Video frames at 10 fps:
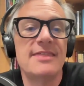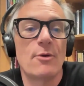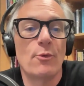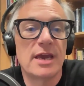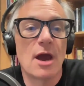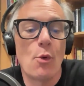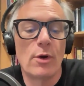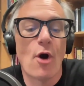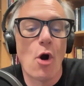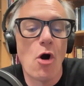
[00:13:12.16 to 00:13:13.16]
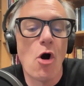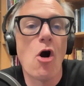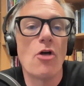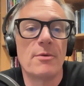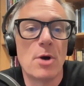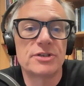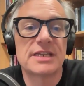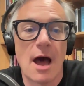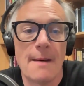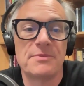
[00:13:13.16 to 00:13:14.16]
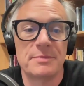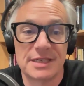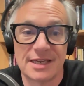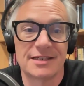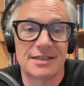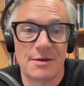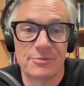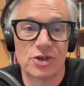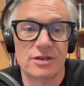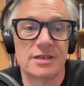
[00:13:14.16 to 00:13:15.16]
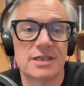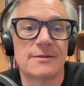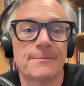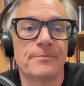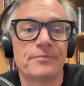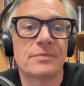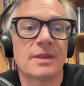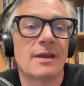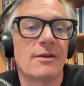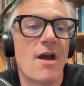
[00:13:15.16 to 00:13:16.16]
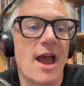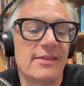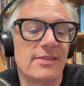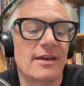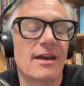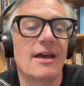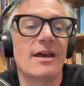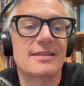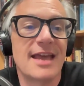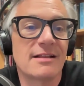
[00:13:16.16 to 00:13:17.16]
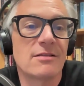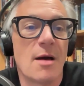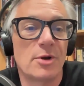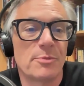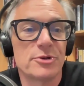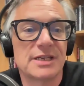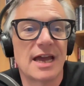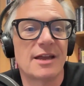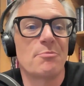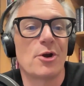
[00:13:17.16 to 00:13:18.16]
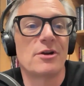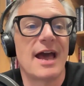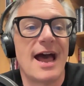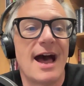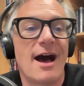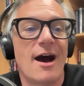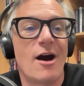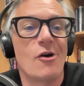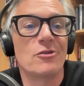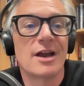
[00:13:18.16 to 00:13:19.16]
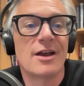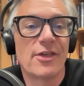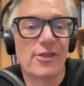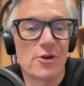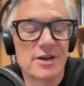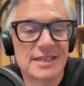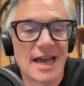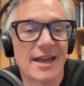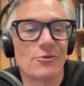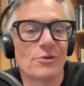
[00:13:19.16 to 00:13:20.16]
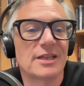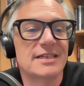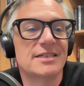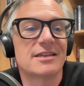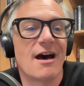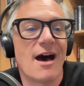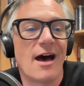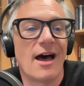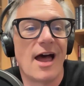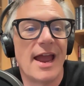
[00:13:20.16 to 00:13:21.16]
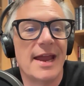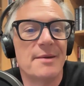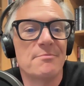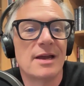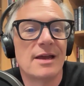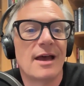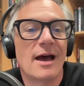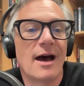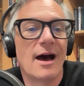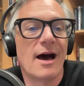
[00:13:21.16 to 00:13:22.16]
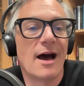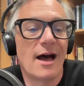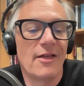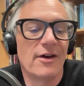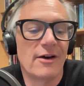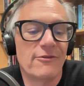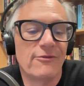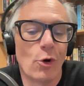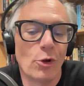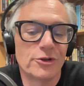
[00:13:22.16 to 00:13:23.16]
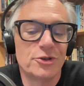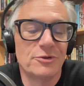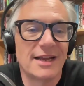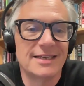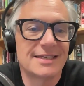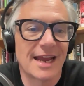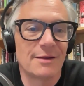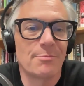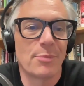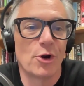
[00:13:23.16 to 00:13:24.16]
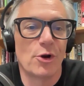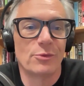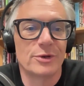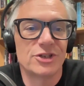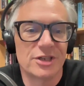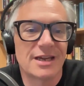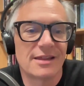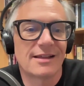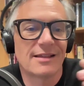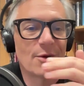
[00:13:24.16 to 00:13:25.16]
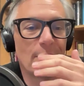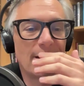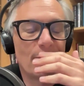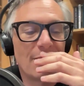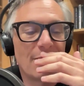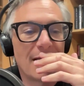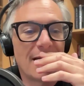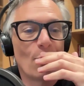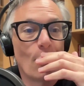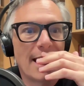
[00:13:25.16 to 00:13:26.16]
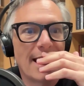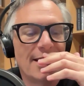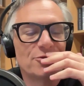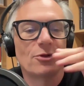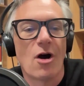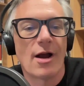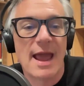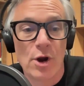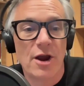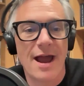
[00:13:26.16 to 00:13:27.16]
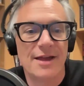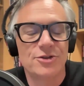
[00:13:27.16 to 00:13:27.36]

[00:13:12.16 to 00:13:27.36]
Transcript: that we go with all the most optimistic assumptions, right? The 10 kilometer per second burnout, the 30-second release time, the full 290-second burn, which is, I think, like way, way, way, way too long. And we'll